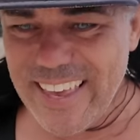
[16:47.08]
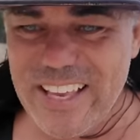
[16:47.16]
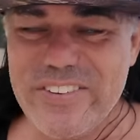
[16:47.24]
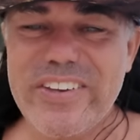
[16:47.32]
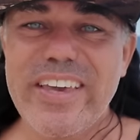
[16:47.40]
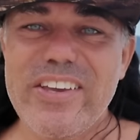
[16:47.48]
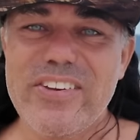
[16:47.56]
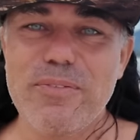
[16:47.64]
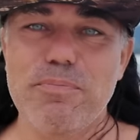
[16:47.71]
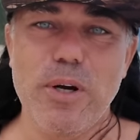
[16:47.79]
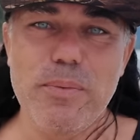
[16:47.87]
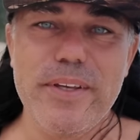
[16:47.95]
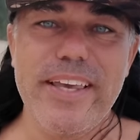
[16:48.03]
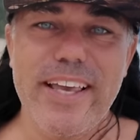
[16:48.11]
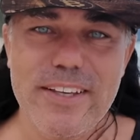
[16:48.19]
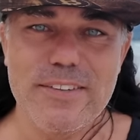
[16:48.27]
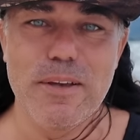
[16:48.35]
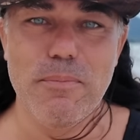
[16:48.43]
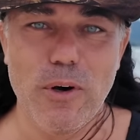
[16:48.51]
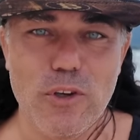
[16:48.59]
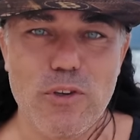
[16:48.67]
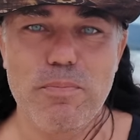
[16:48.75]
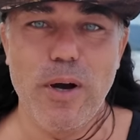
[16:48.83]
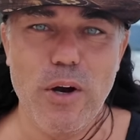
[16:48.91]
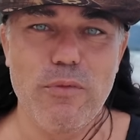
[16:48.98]
education probably is the
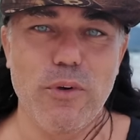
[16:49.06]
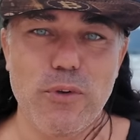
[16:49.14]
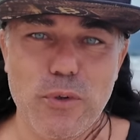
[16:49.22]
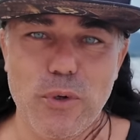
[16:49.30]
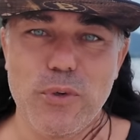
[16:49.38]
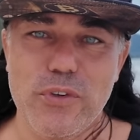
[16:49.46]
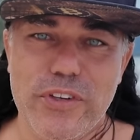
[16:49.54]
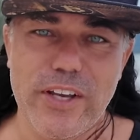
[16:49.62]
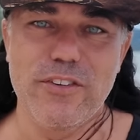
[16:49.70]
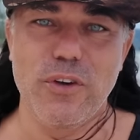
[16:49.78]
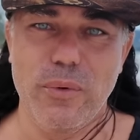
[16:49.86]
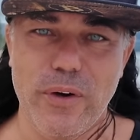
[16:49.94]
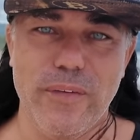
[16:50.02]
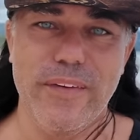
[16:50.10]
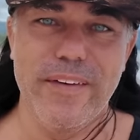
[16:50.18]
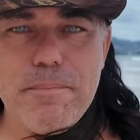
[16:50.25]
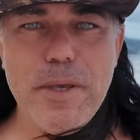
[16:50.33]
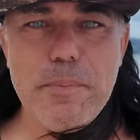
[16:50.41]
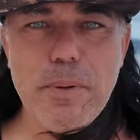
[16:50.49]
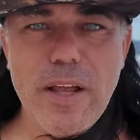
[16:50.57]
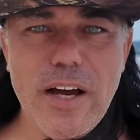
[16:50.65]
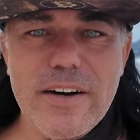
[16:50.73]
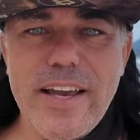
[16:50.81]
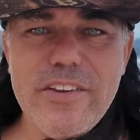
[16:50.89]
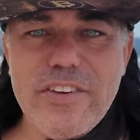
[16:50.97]
most powerful tool to change the world. People
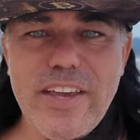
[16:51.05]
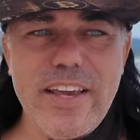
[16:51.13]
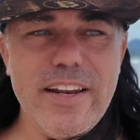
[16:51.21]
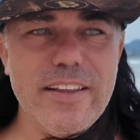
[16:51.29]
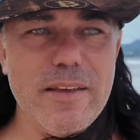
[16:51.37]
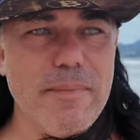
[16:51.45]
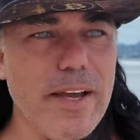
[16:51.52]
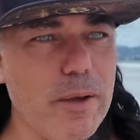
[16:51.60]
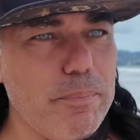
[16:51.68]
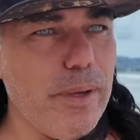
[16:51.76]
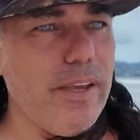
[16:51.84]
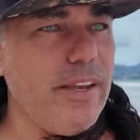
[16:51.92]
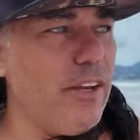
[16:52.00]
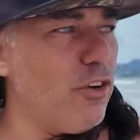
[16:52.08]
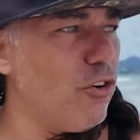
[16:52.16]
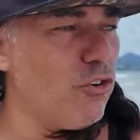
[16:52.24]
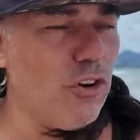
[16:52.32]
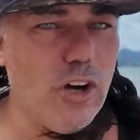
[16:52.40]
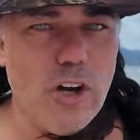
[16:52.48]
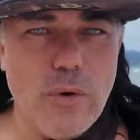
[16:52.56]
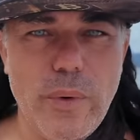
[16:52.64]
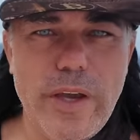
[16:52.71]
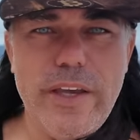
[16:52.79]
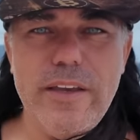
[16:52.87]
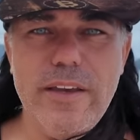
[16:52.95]
are educated, in my opinion, in the wrong
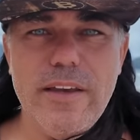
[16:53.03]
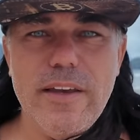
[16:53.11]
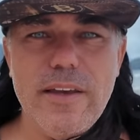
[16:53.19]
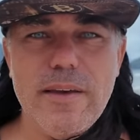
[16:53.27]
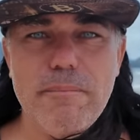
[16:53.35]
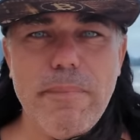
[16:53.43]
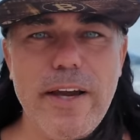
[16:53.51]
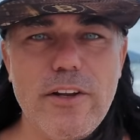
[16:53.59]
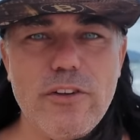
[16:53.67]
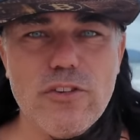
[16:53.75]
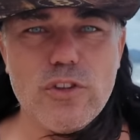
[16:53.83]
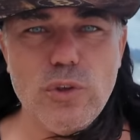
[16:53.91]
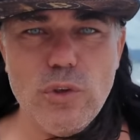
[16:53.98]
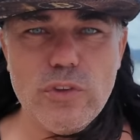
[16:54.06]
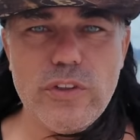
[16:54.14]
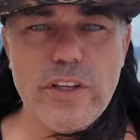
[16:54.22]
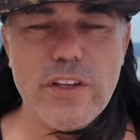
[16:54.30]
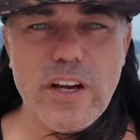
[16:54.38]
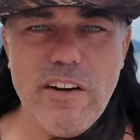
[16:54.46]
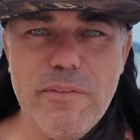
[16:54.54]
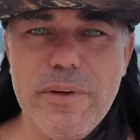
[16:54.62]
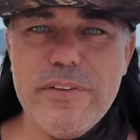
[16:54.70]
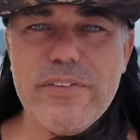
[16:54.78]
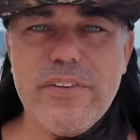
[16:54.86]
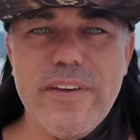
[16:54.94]
way by the schools and the
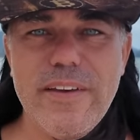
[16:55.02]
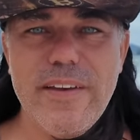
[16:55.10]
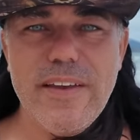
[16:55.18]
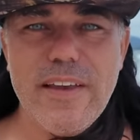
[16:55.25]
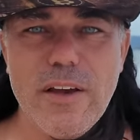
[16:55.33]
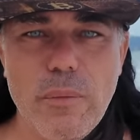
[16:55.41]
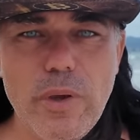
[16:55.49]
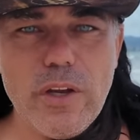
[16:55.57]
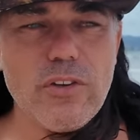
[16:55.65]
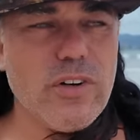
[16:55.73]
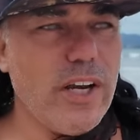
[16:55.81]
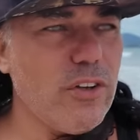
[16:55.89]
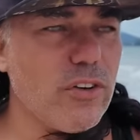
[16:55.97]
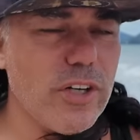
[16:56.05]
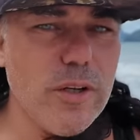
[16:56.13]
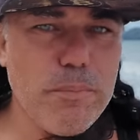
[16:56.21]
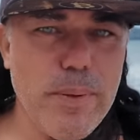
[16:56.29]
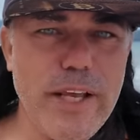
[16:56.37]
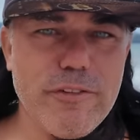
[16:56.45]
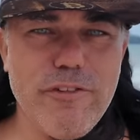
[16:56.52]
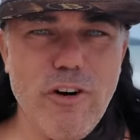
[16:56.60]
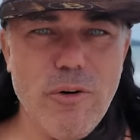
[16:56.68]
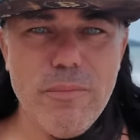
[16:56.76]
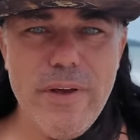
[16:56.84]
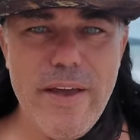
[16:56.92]
governments. We are trying to create a
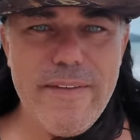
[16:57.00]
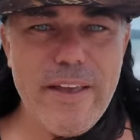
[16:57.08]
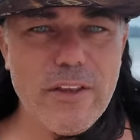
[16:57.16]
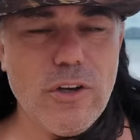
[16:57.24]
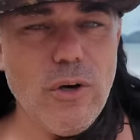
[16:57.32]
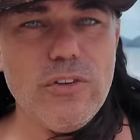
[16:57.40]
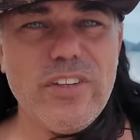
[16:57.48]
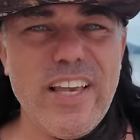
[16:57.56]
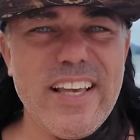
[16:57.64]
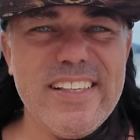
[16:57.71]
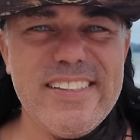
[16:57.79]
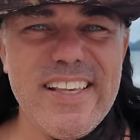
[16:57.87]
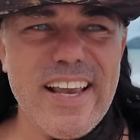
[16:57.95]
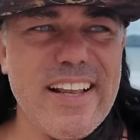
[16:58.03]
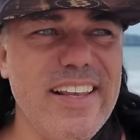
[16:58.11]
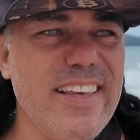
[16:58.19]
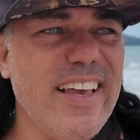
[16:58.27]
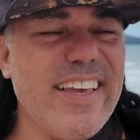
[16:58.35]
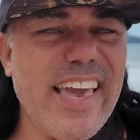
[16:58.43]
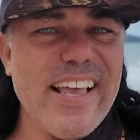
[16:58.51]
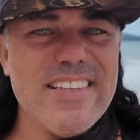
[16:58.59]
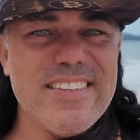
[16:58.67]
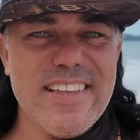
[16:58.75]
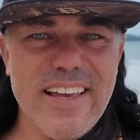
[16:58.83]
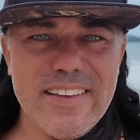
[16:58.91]
platform that goes exactly
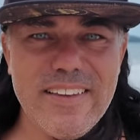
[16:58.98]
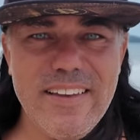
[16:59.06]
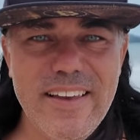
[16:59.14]
against that.